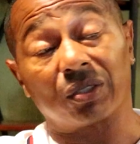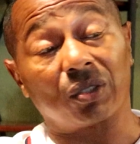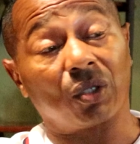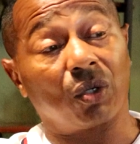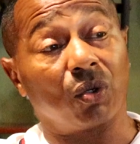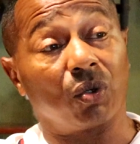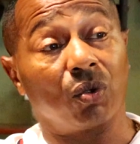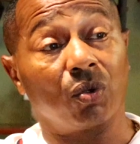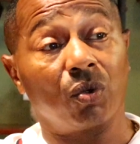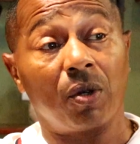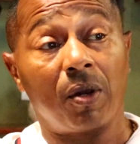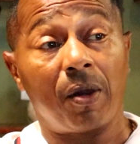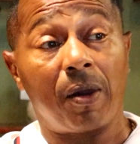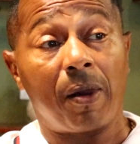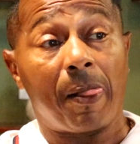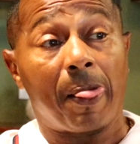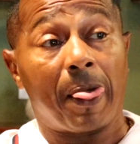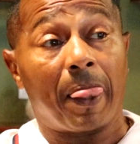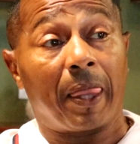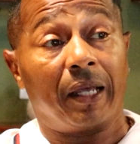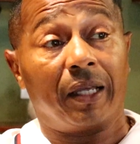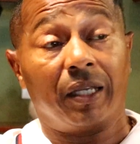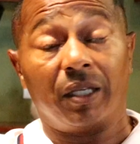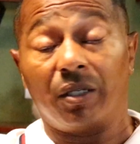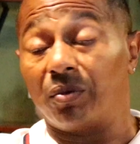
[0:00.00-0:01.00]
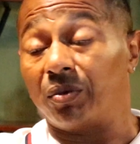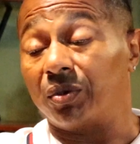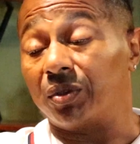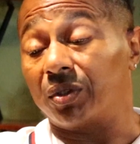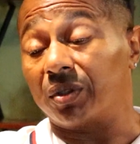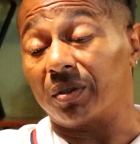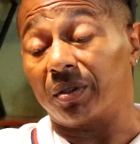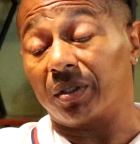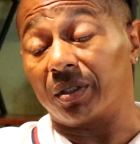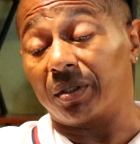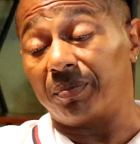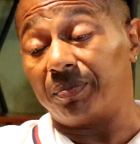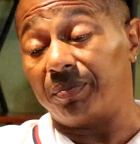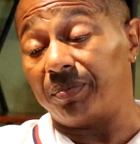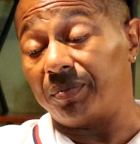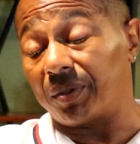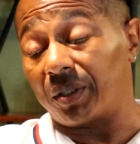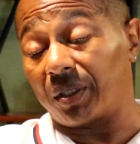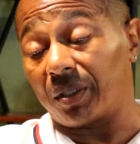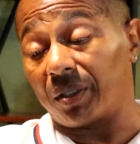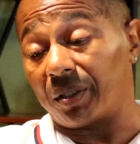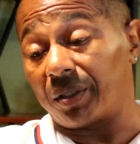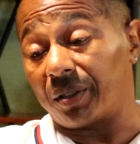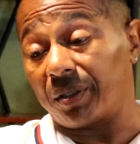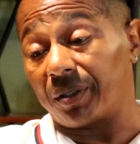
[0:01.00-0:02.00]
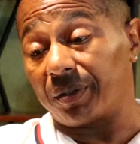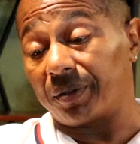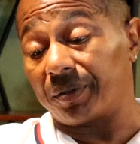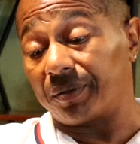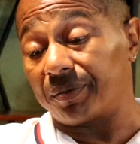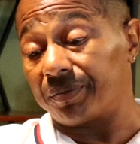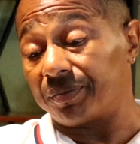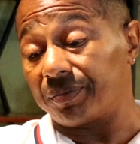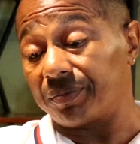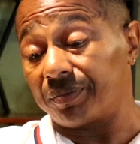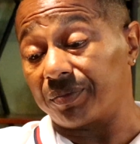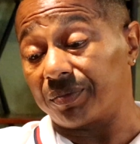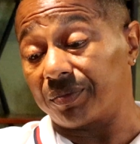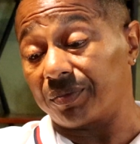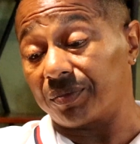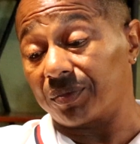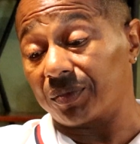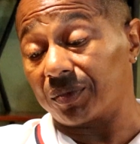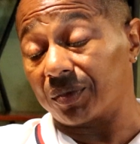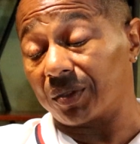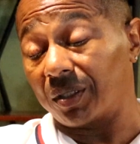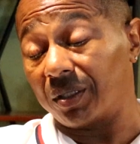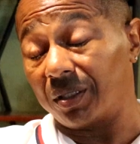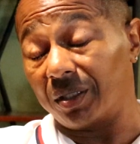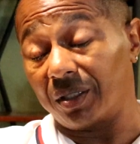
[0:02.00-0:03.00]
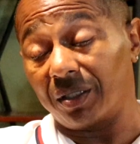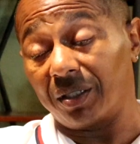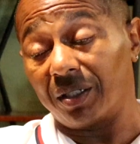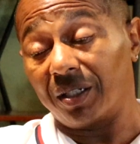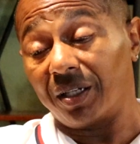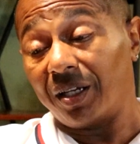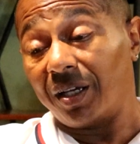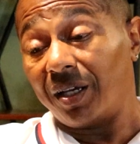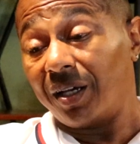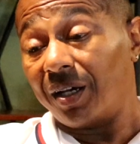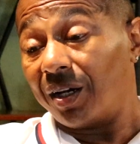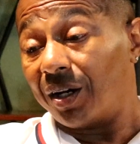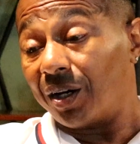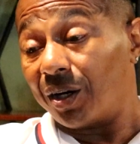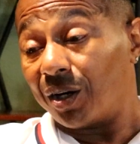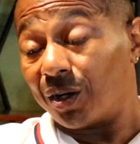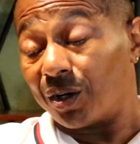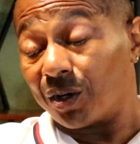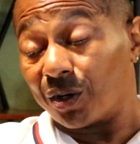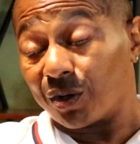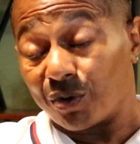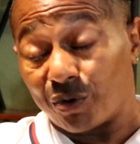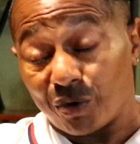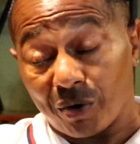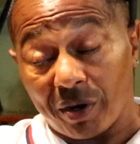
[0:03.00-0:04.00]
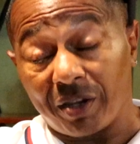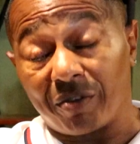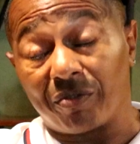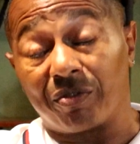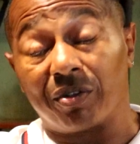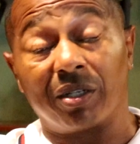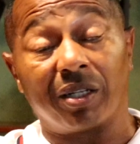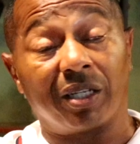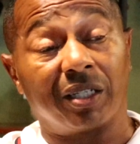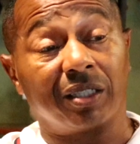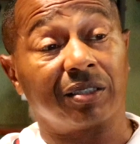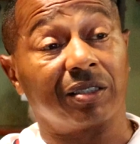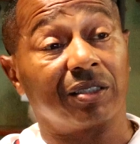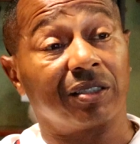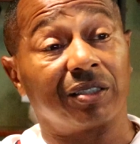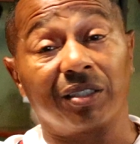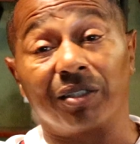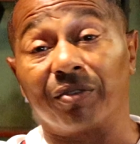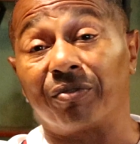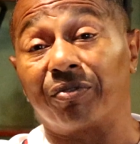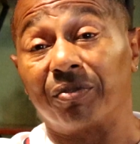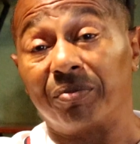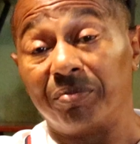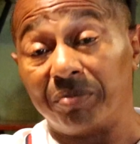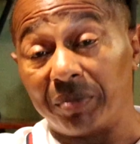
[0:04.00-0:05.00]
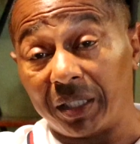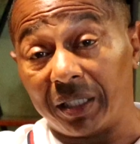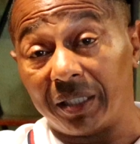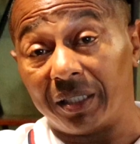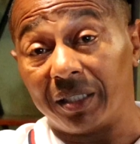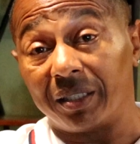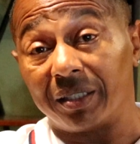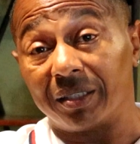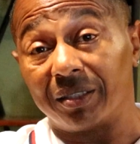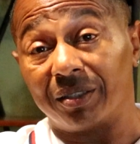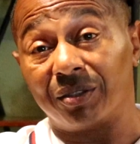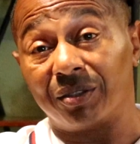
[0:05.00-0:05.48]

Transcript: So it was a, a uh, a great relationship for me